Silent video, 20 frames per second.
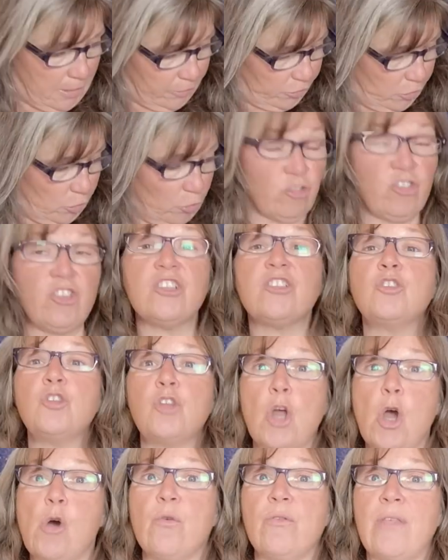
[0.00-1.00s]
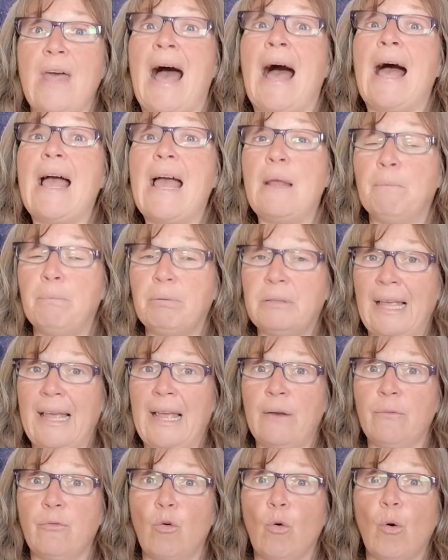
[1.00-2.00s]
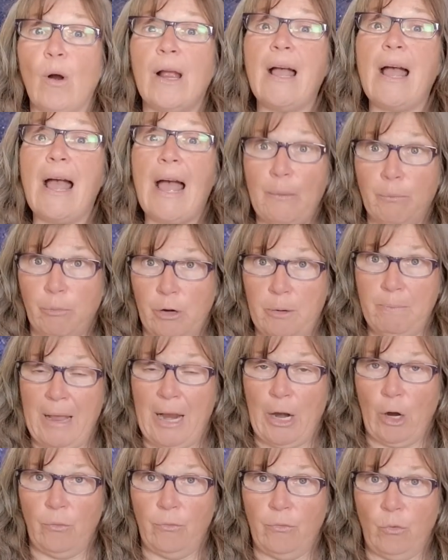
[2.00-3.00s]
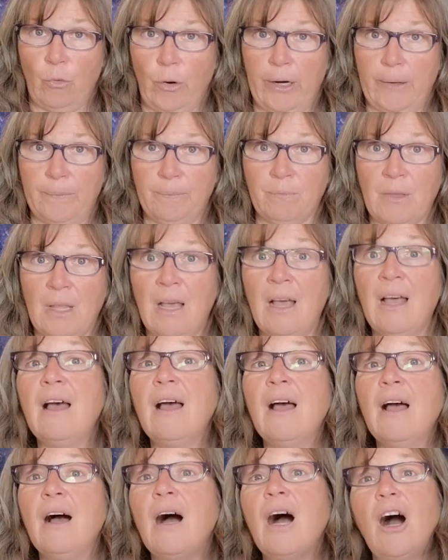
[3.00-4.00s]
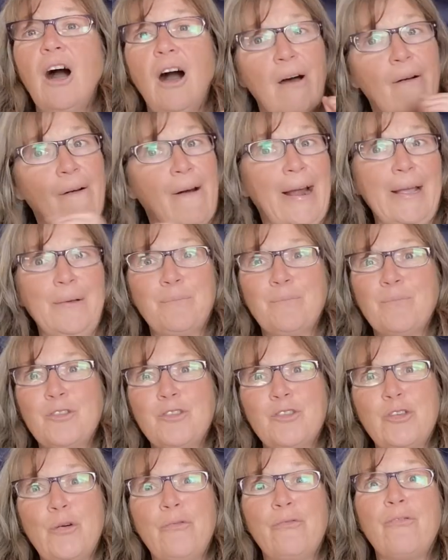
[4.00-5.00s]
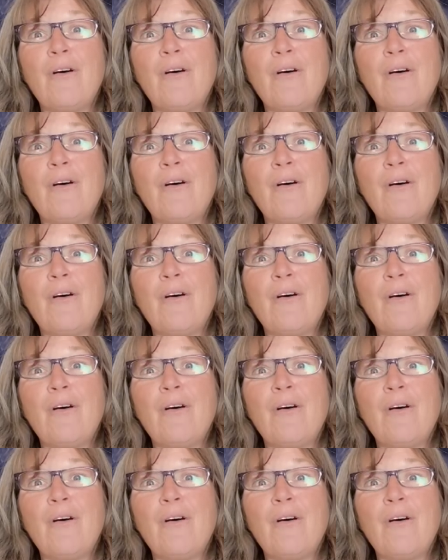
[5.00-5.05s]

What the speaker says: So just know that and plan for it and prepare for it. All right. So